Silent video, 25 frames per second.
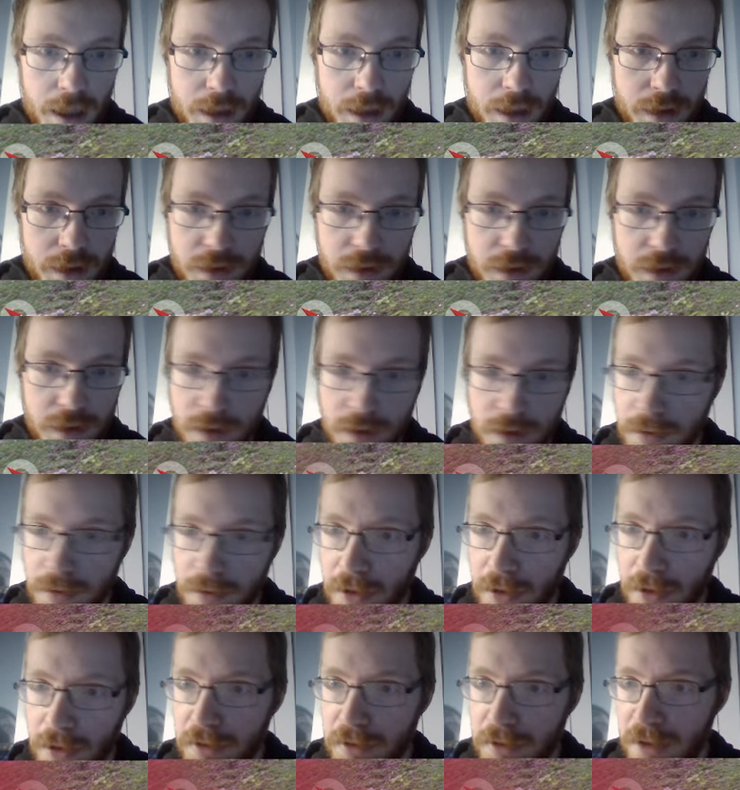don't know, I don't
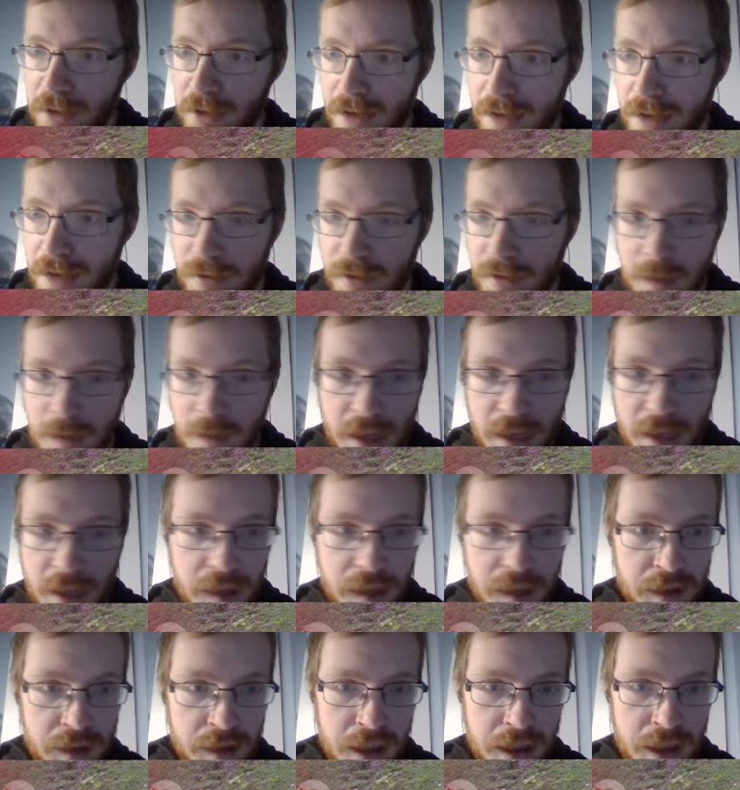really have any
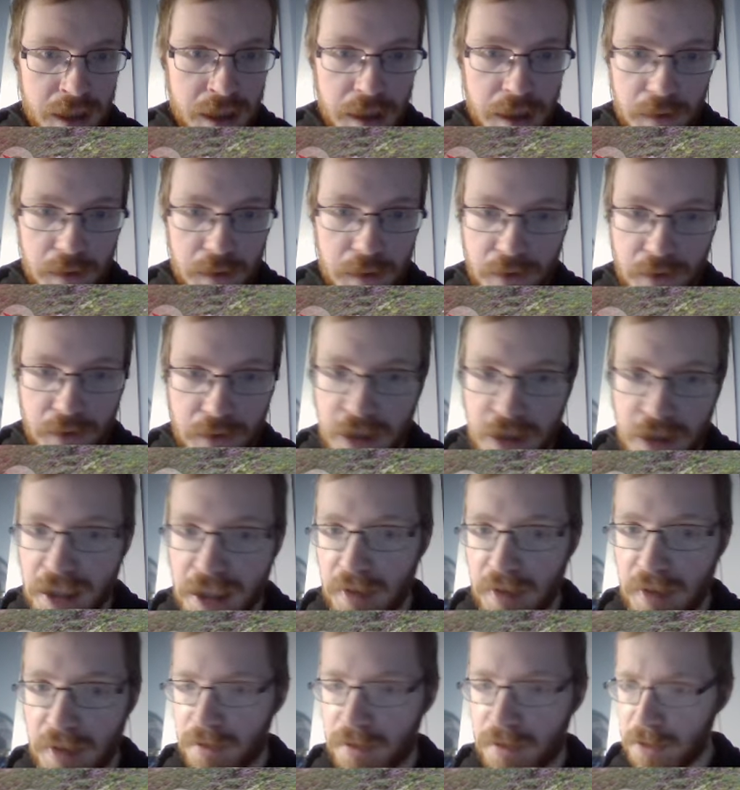amazing region guess, so I'm
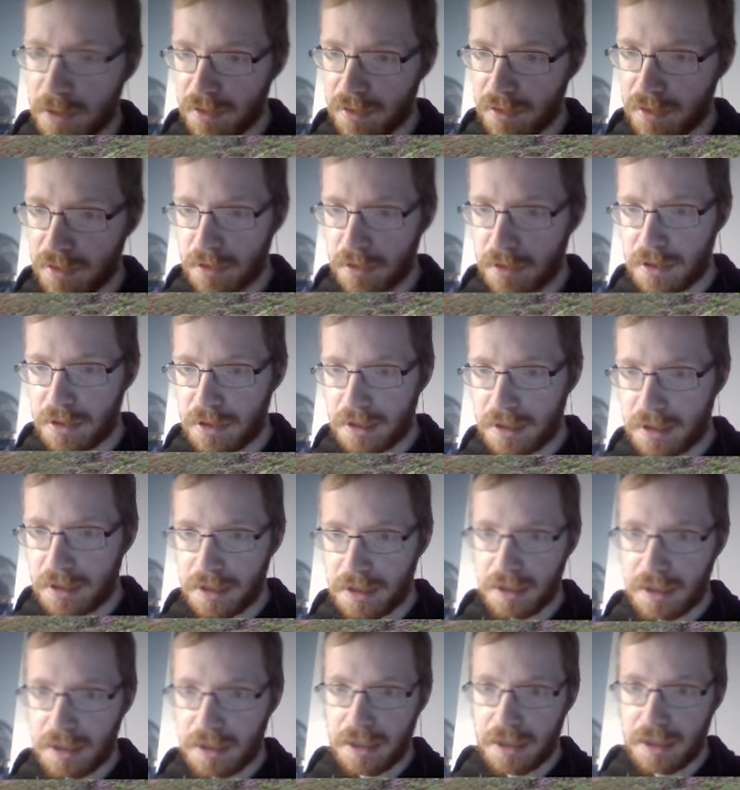just going to click
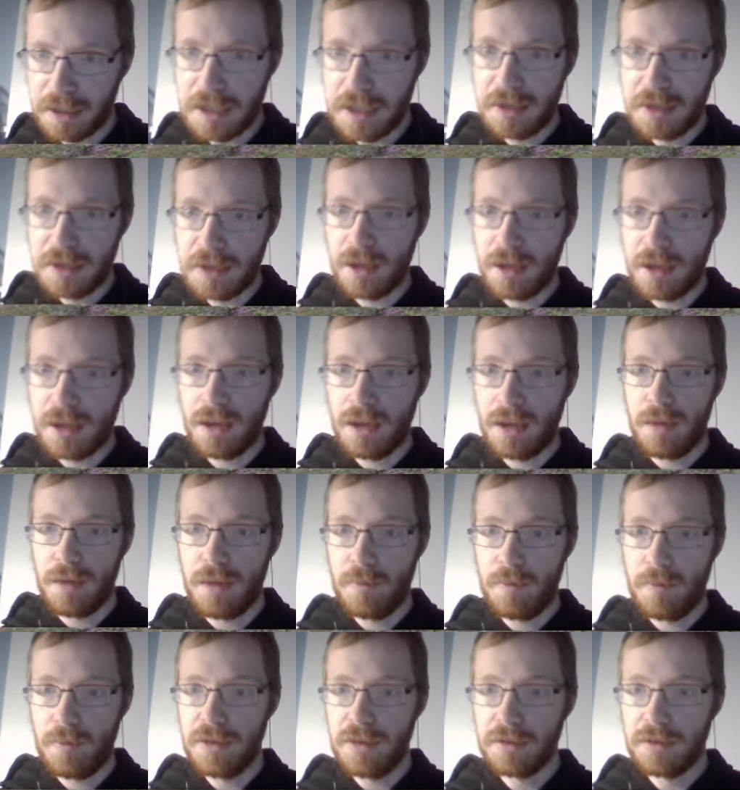in the
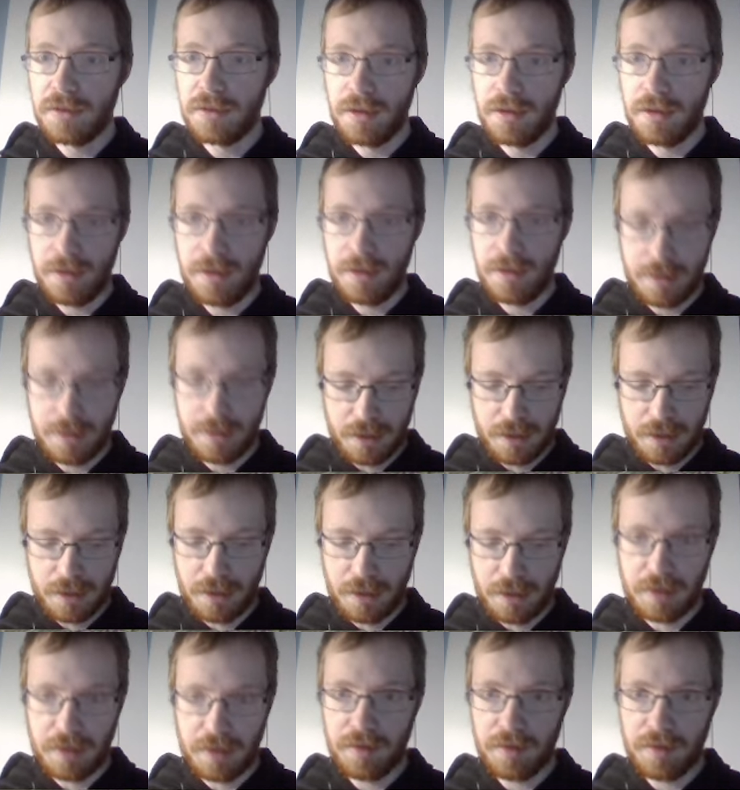middle. Uh, let's
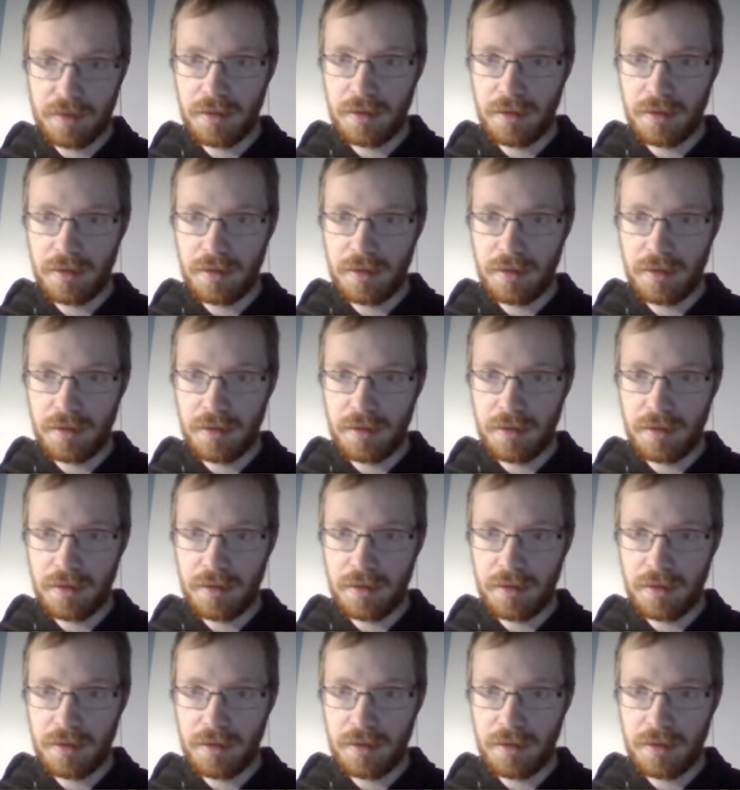see.